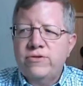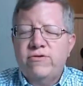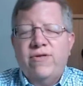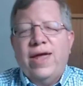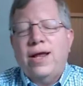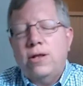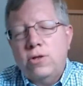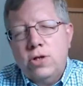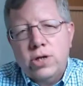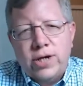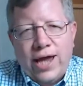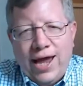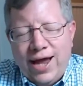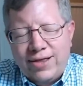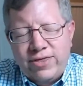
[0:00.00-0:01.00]
So taking a
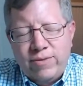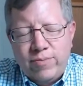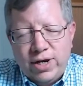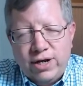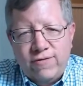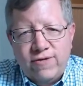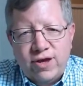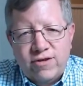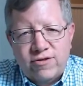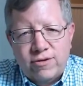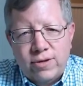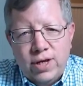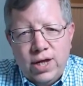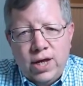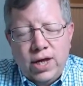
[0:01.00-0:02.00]
look at the
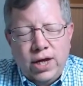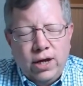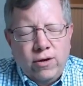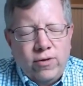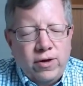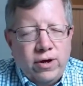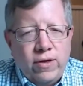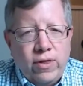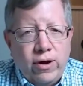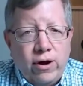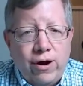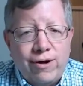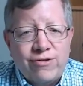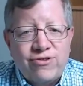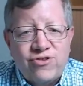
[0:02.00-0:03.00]
minifigs, there
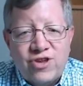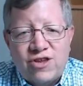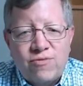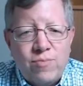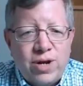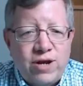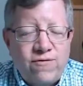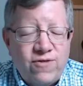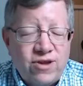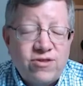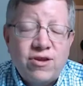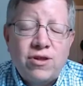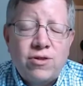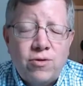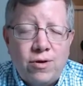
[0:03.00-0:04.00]
are 6
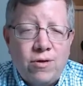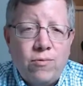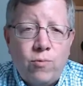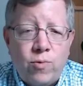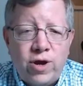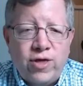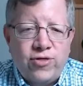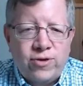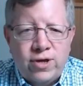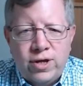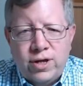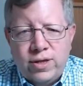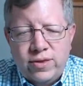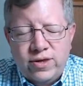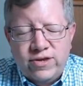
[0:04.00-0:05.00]
minifigs included with
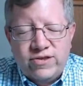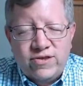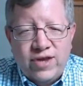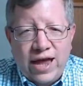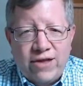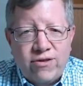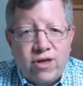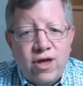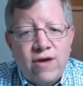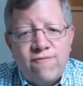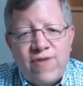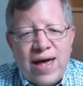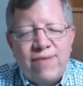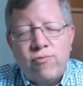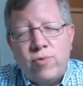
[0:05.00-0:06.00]
this set,
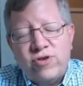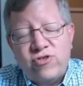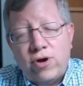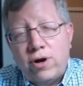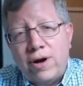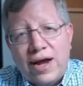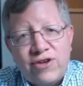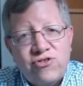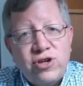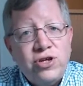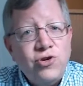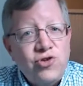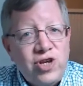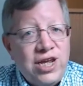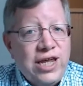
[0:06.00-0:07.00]
5 of which are actually
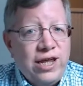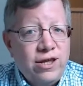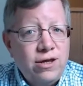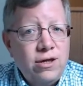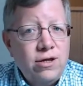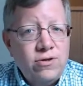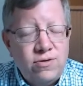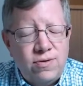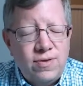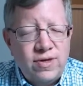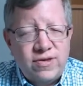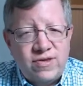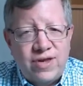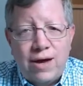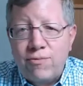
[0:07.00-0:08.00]
unique to
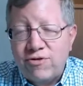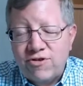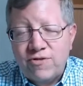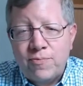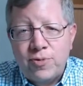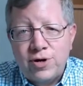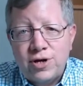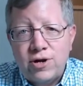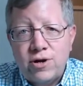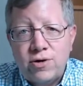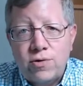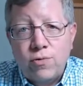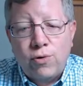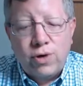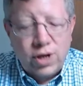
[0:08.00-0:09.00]
this set, which is pretty
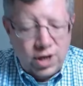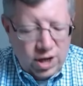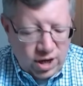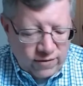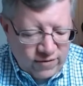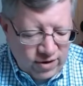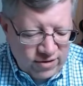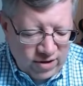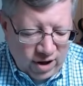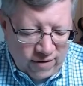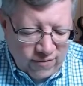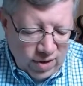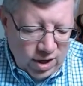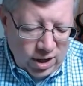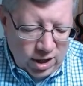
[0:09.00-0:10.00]
darn cool. First
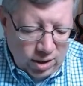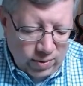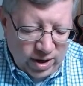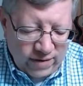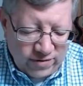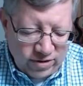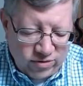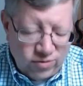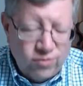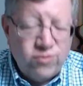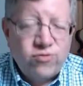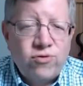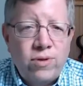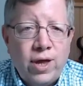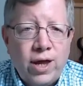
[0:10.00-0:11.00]
off, we have the
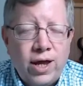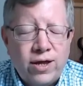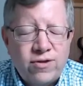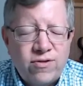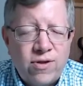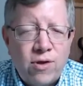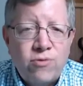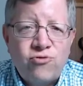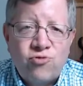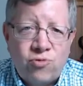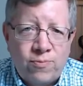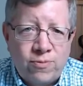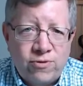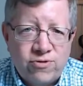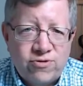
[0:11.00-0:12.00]
2 snow
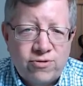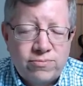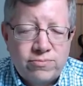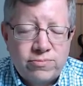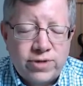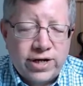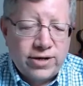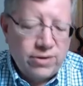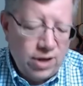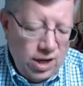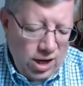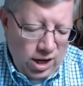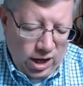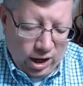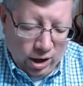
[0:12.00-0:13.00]
troopers, right?
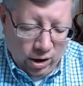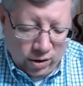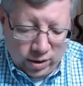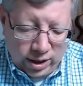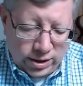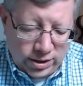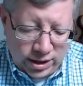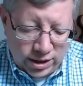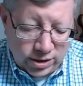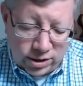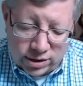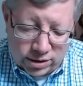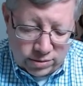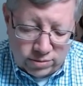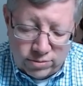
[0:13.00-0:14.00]
In
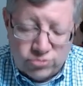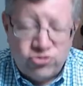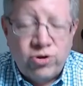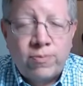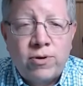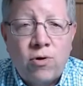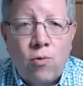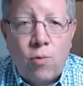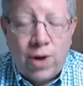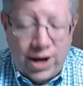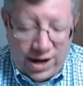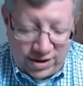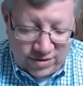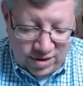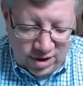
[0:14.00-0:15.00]
their typical
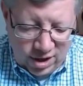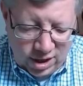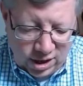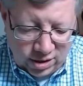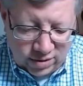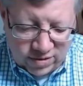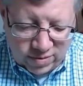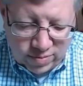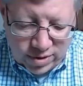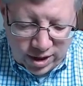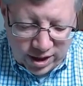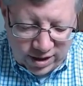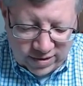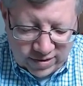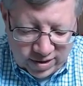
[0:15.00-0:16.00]
white, some
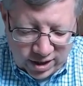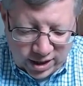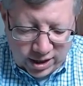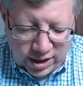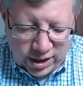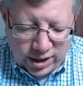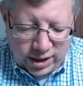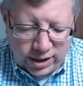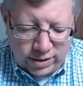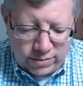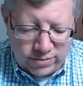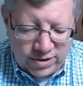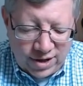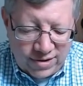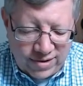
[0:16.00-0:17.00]
nice
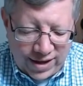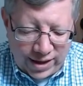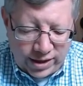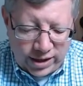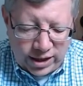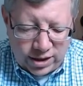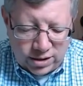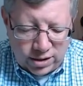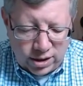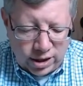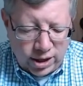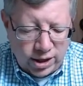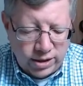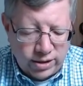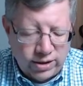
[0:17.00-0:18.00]
detailing
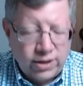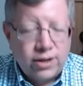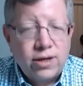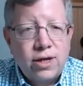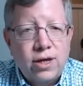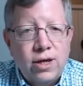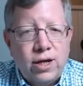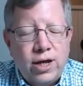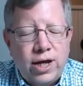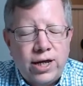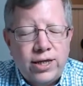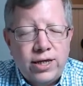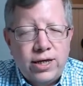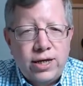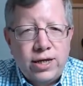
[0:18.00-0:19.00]
on
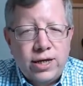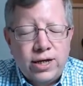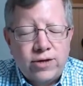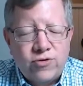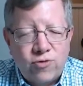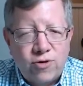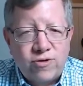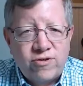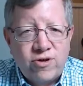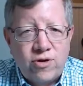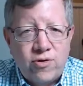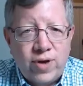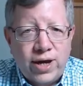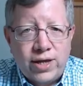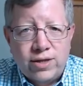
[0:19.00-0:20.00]
the
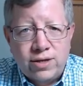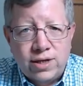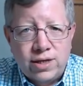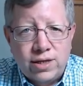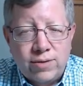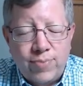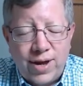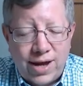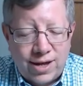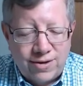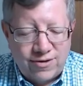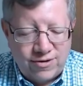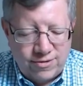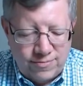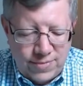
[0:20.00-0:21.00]
torso and the
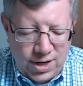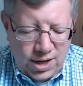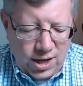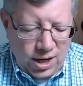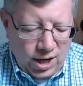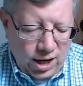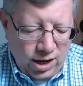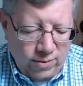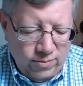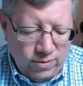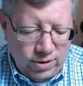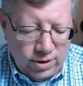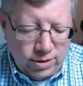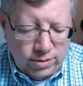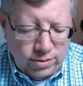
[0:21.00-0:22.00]
pants.
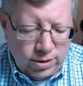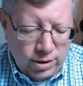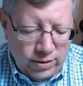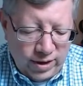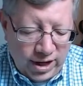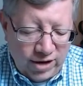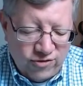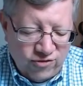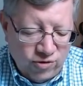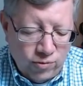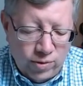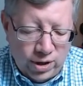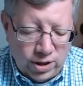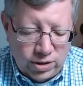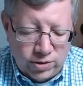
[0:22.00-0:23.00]
They each
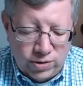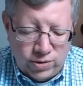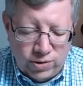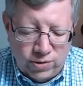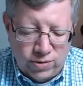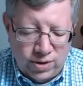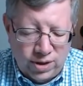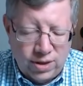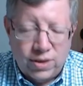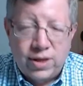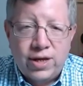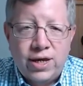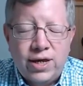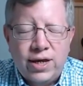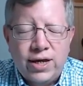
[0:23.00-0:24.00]
do include
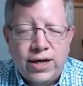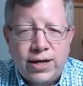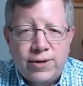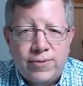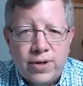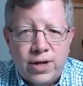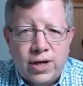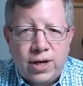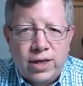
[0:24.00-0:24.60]
the